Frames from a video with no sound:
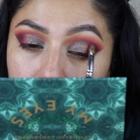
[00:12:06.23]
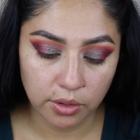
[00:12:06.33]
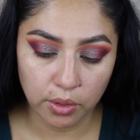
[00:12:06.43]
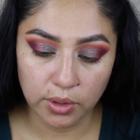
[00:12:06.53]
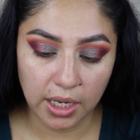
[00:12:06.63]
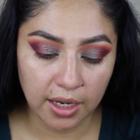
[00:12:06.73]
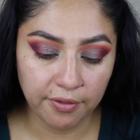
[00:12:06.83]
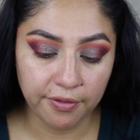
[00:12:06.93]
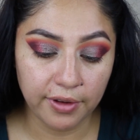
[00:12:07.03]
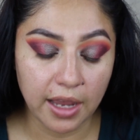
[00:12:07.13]
So
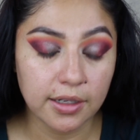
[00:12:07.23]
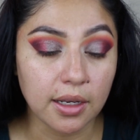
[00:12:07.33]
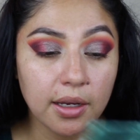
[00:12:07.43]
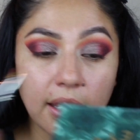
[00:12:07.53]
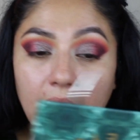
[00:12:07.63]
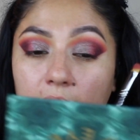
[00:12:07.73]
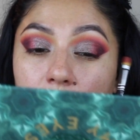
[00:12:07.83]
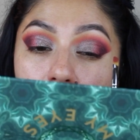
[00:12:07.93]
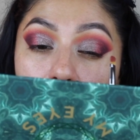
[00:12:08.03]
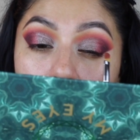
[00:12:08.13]
taking Flex
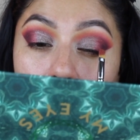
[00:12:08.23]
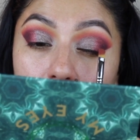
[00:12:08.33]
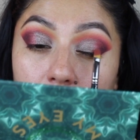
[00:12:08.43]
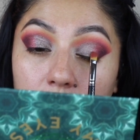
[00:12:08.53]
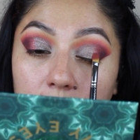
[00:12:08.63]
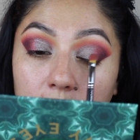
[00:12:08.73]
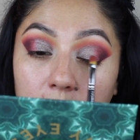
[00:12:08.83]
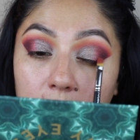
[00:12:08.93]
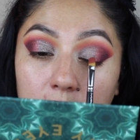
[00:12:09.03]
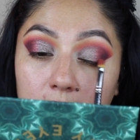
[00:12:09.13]
again
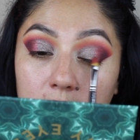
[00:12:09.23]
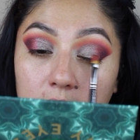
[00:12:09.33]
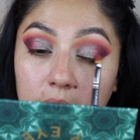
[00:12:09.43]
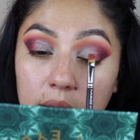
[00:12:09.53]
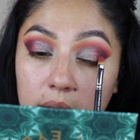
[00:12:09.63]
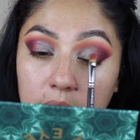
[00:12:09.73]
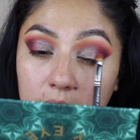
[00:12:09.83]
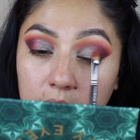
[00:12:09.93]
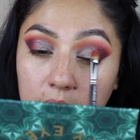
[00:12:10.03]
and just